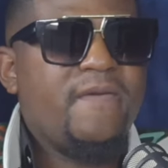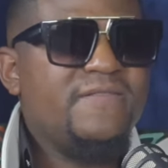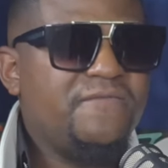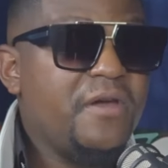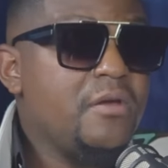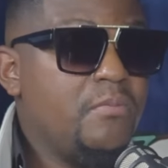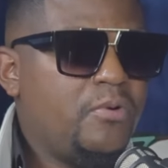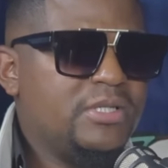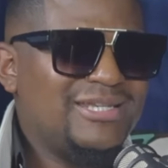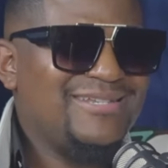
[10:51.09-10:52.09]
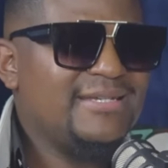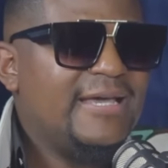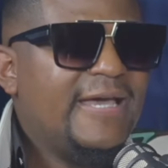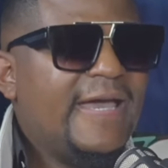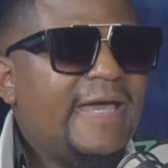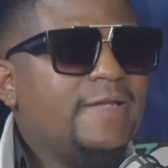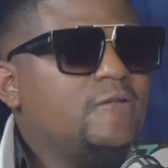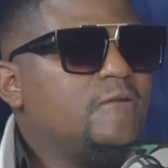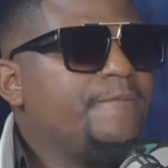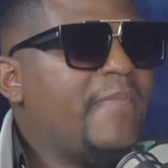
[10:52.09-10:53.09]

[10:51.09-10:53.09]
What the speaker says: it's very important, and